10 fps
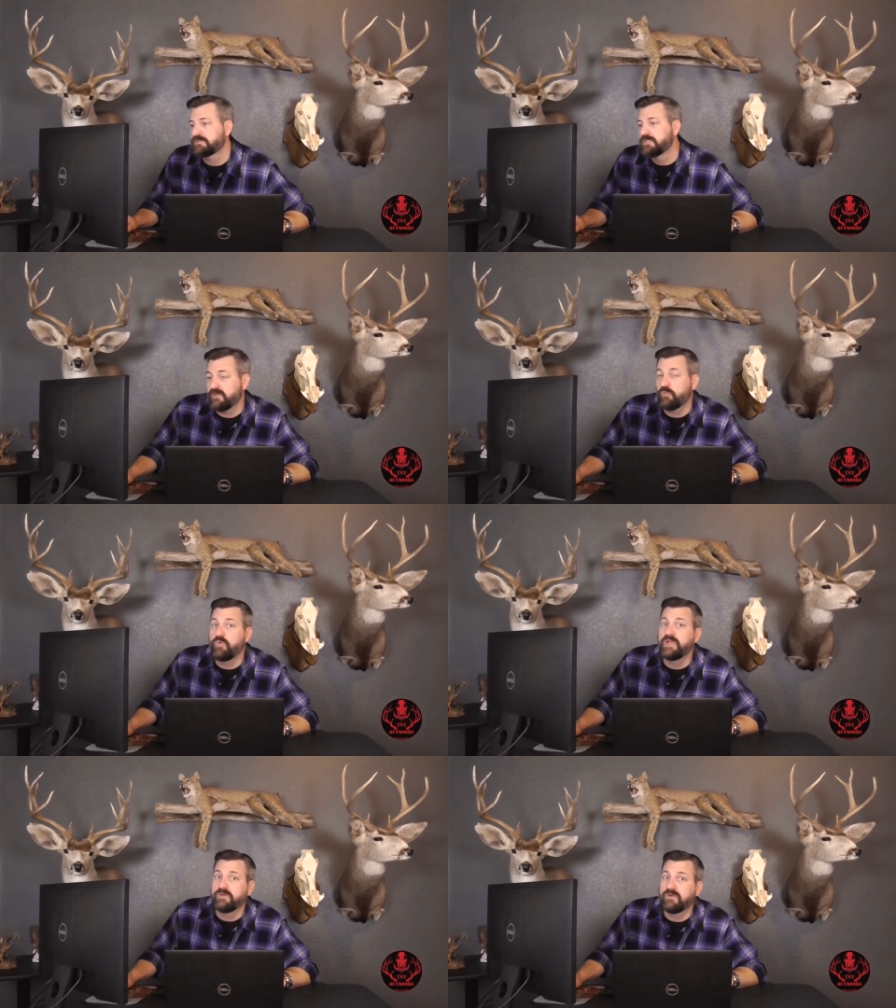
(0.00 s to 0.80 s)
The
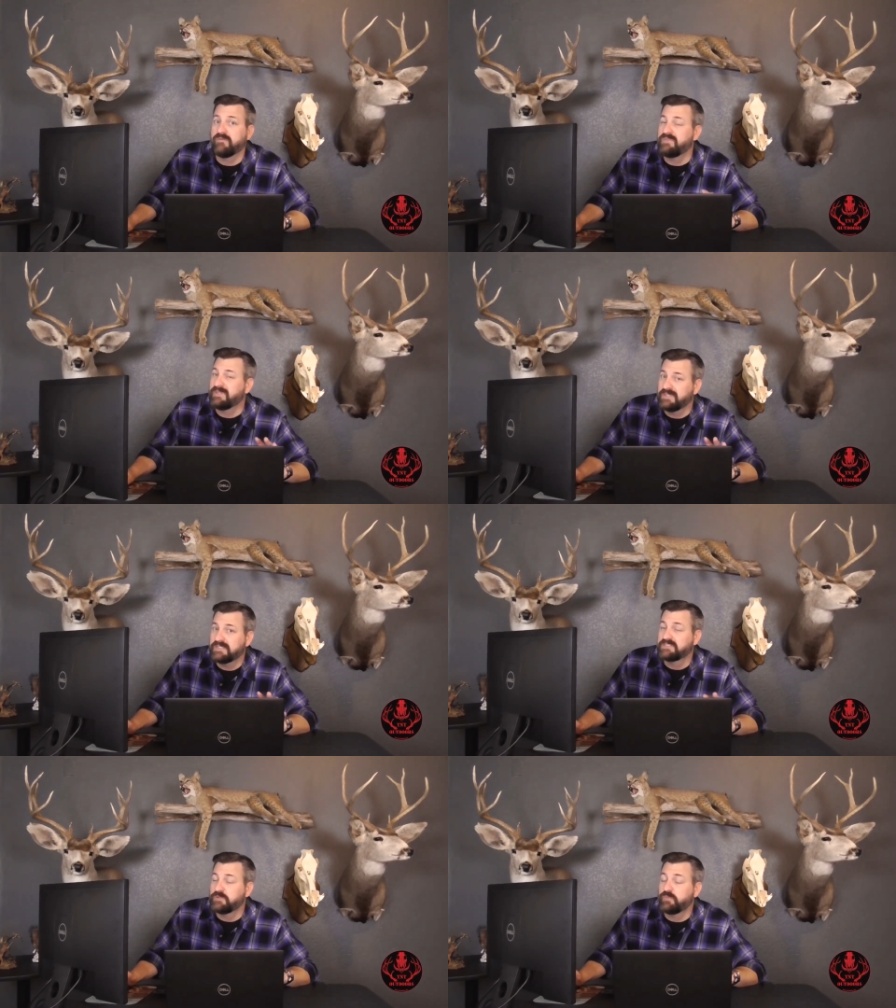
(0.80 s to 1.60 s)
winner of at
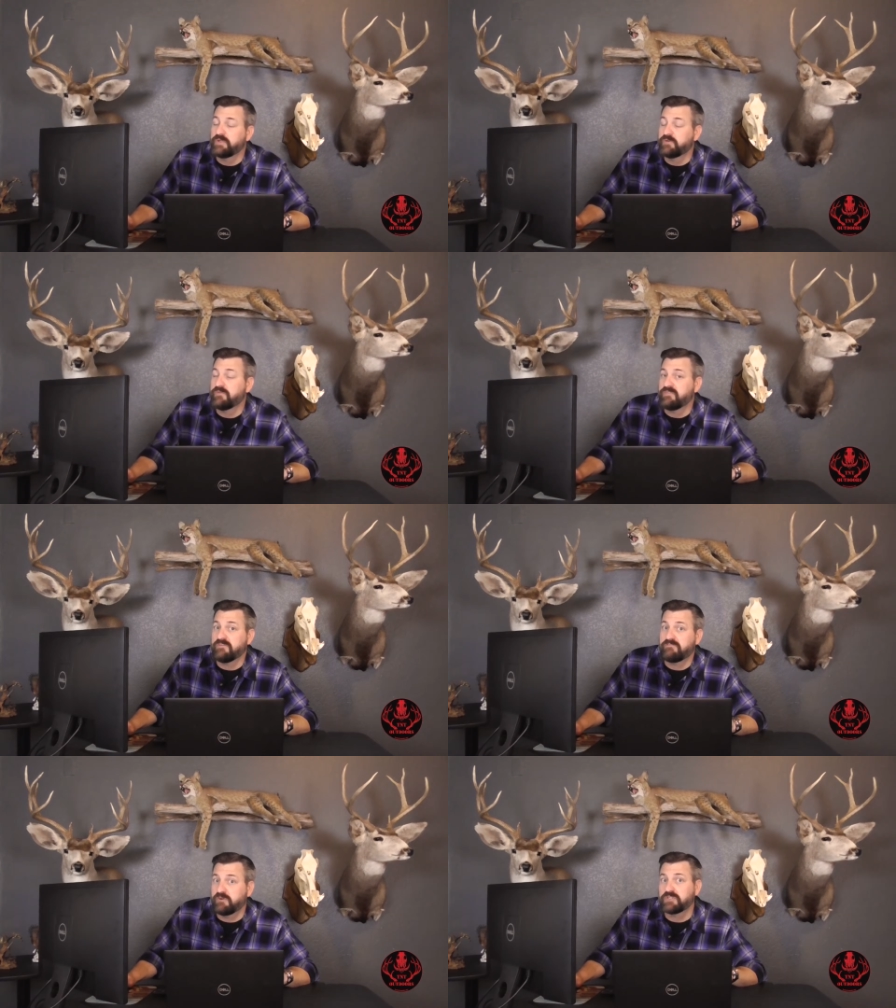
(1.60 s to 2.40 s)
least the winner of
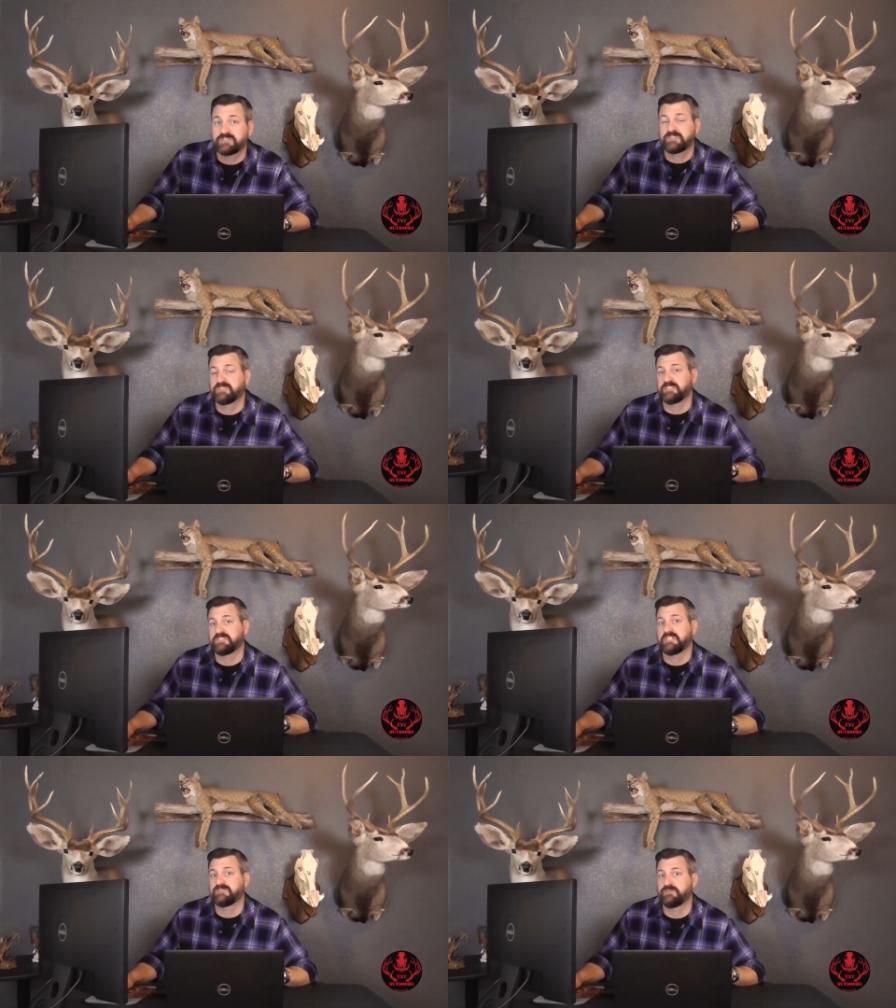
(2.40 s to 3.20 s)
the first
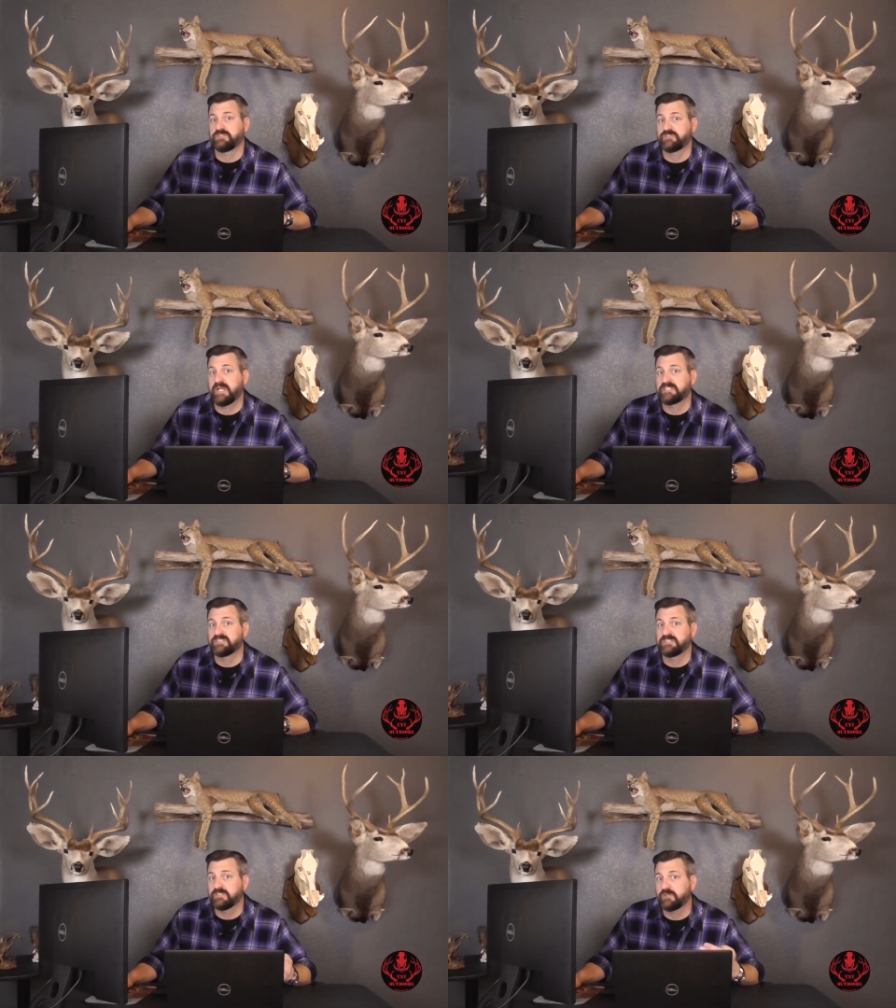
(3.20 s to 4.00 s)
successful attraction,